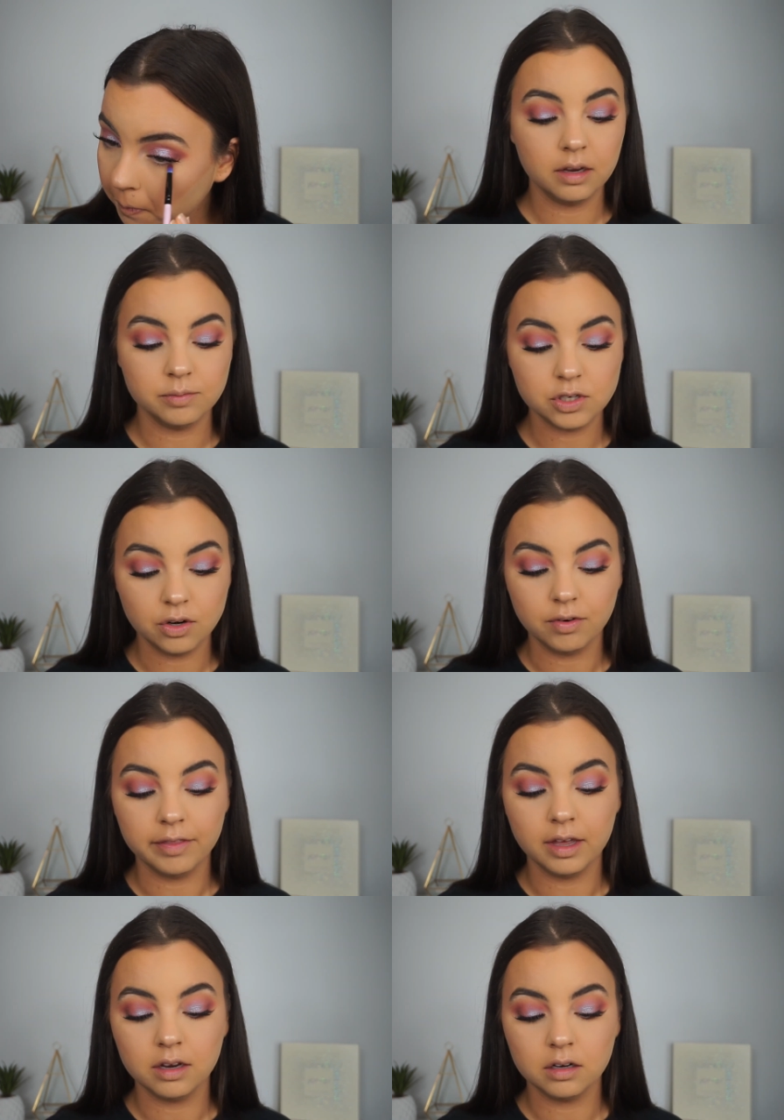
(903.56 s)
And I'm just going to
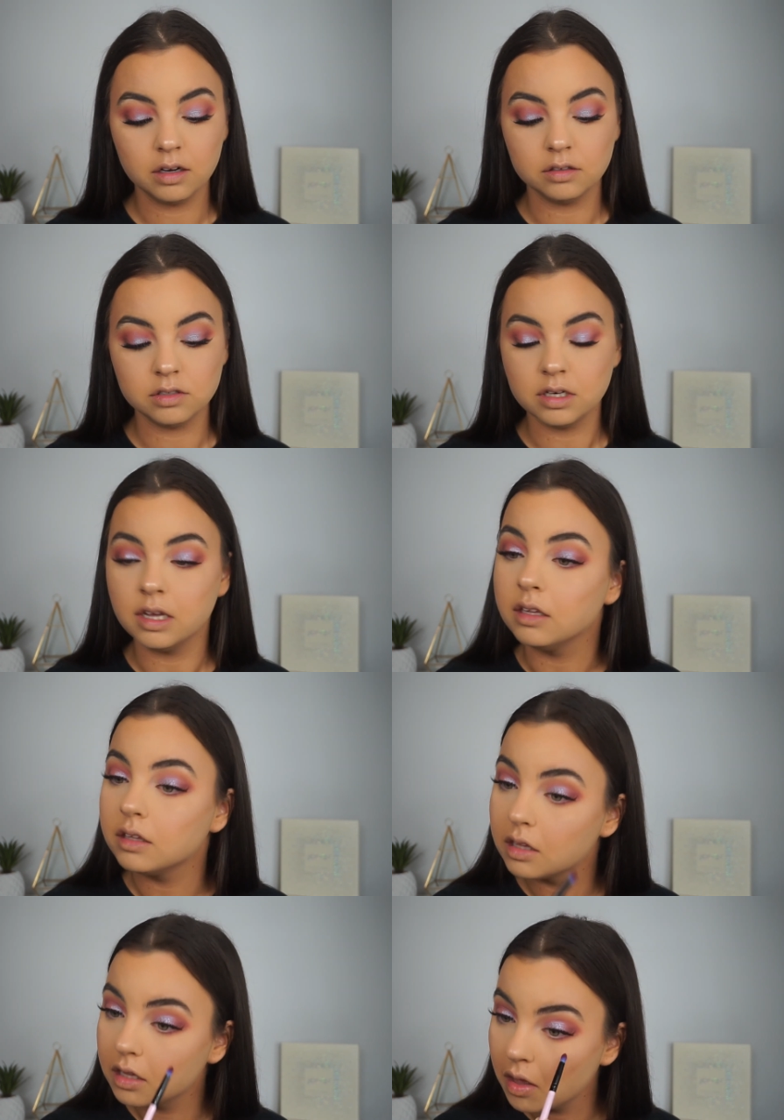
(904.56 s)
run that
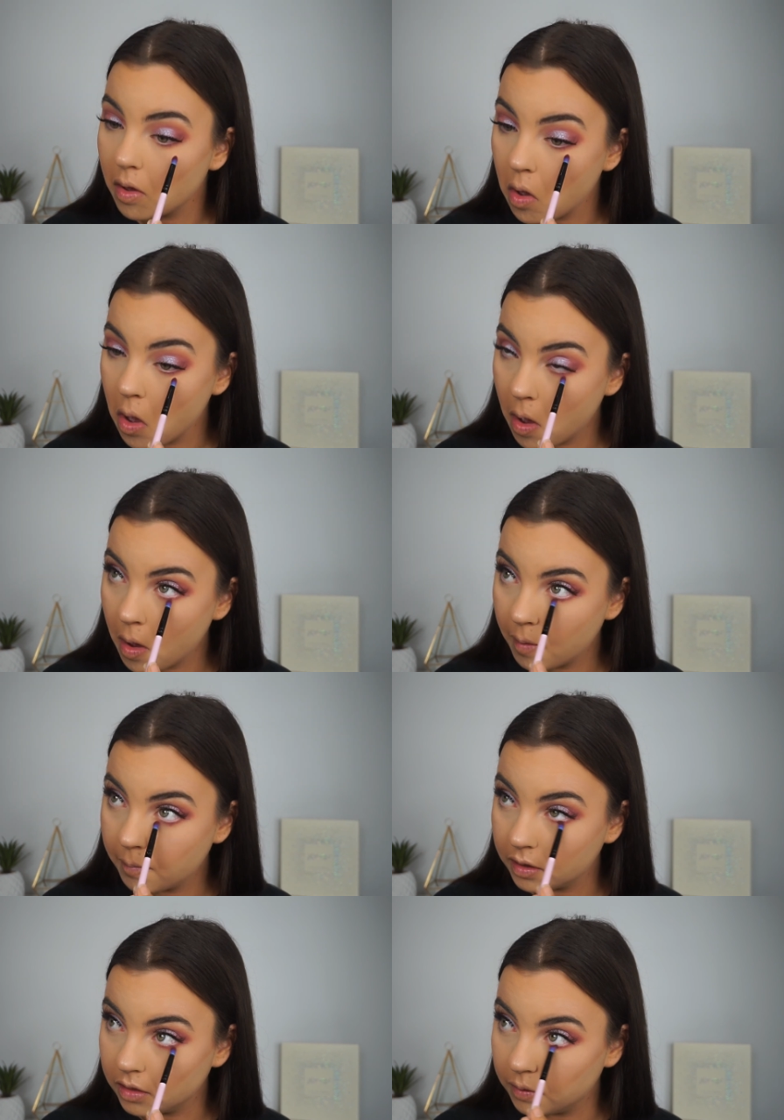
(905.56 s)
underneath
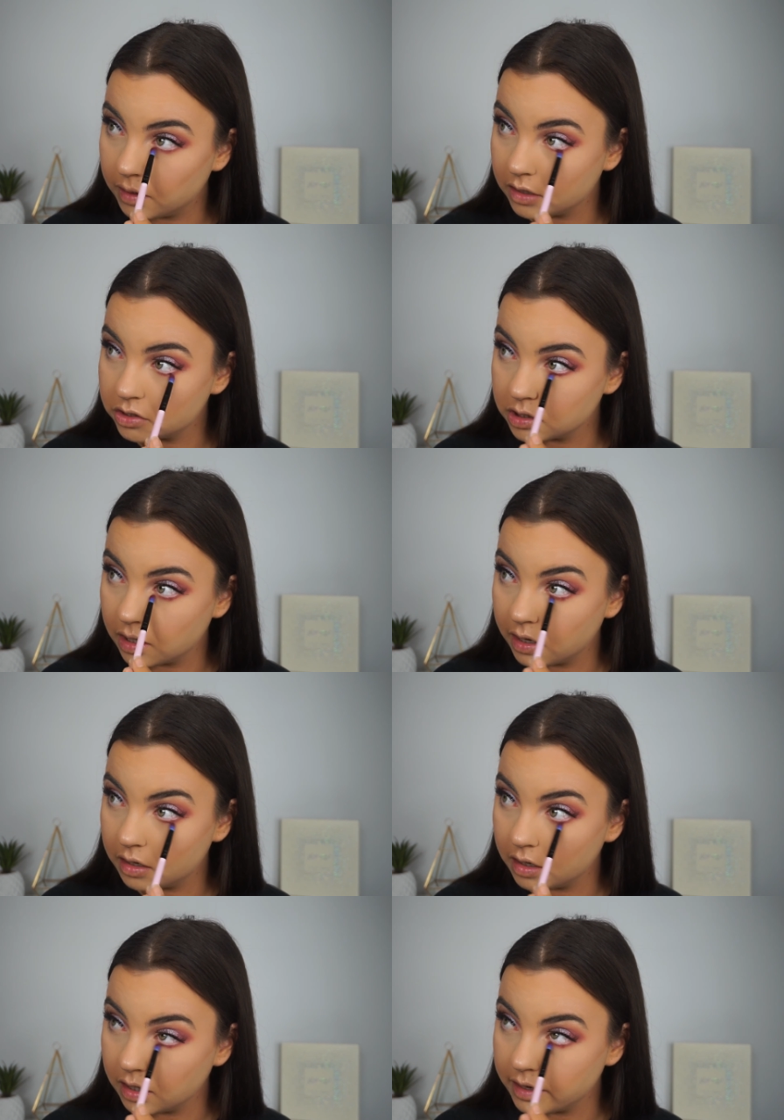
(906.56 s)
my lower lash
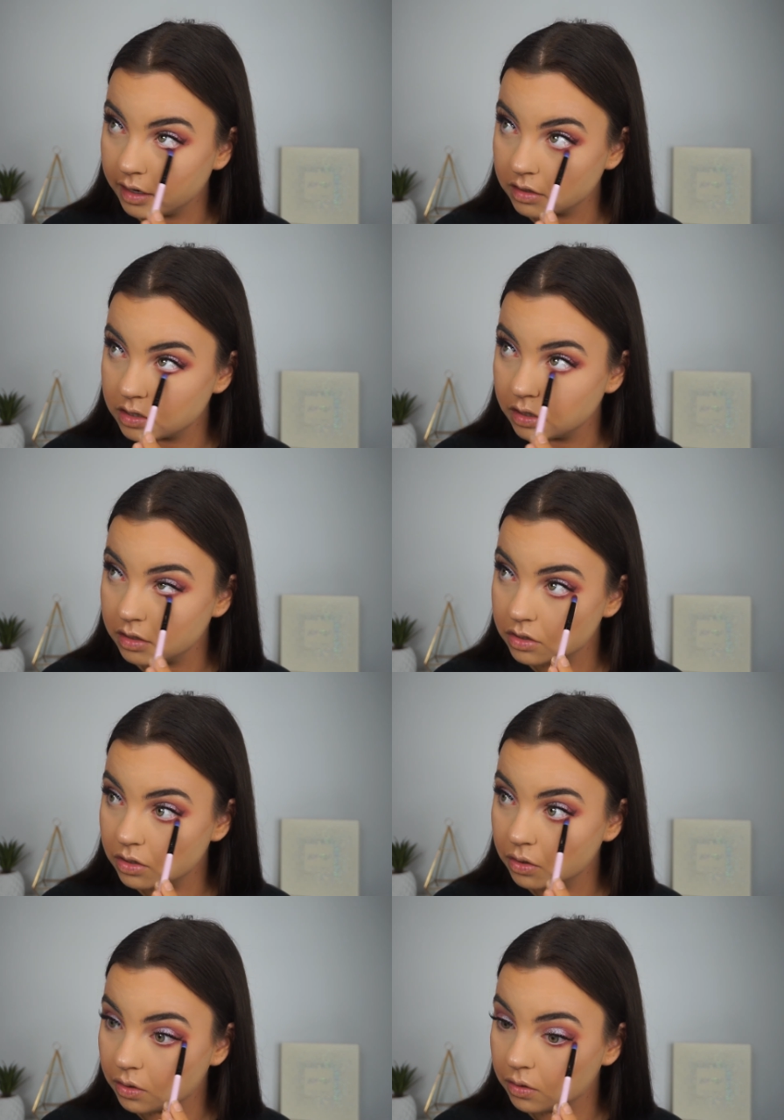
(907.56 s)
line and connect it
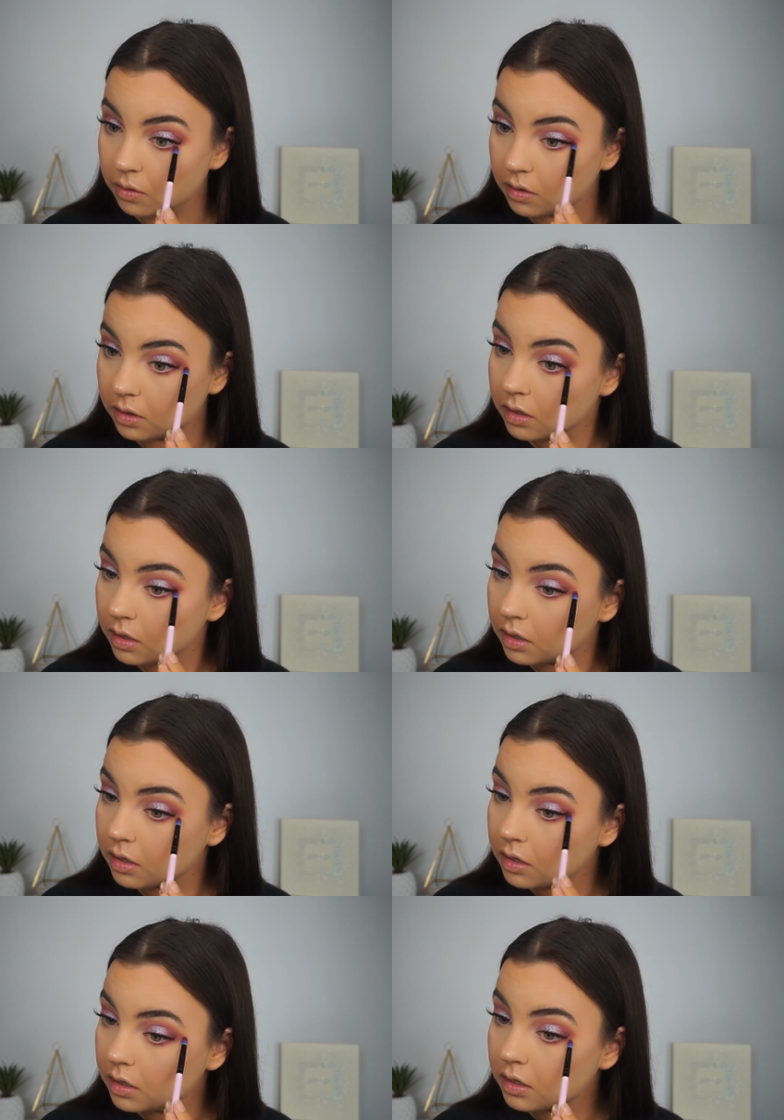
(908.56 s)
to
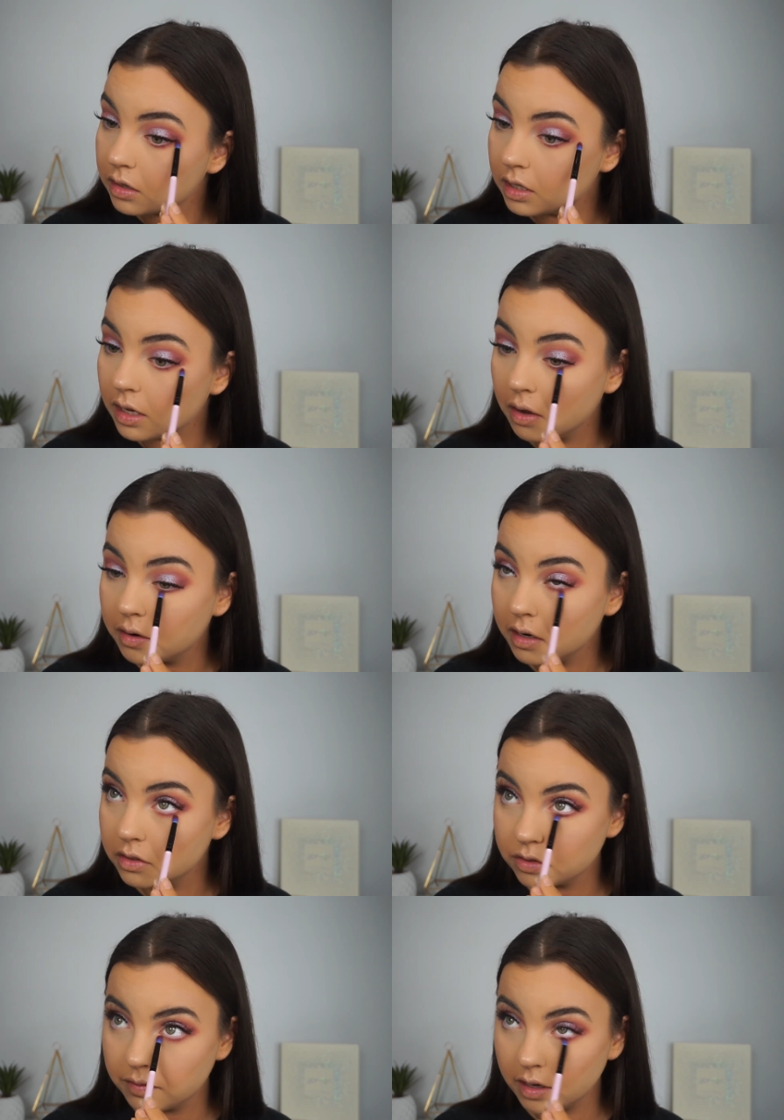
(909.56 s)
the outer
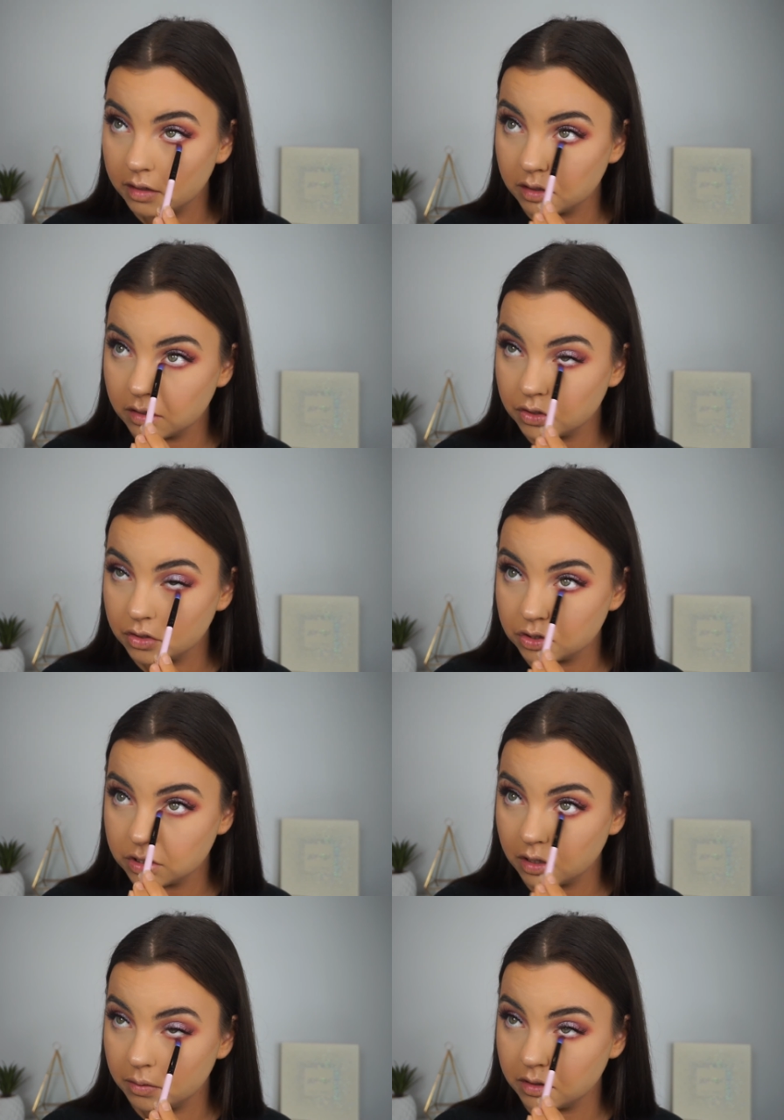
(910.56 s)
edge of that
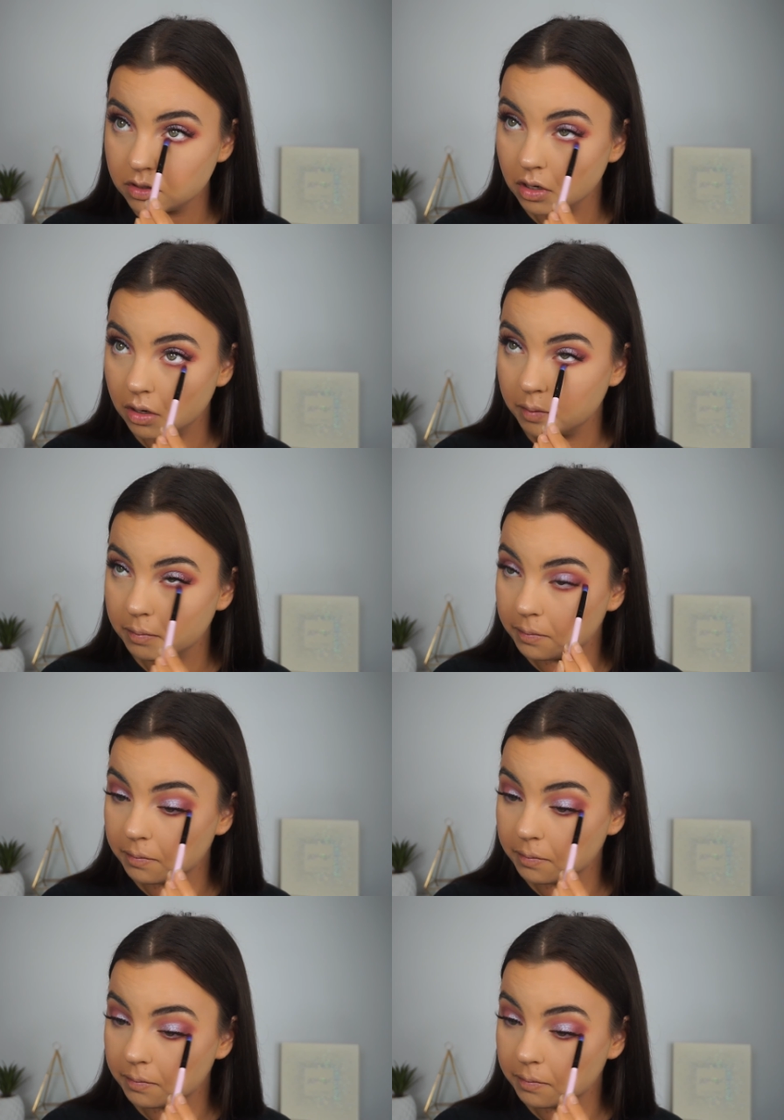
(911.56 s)
shadow at the top.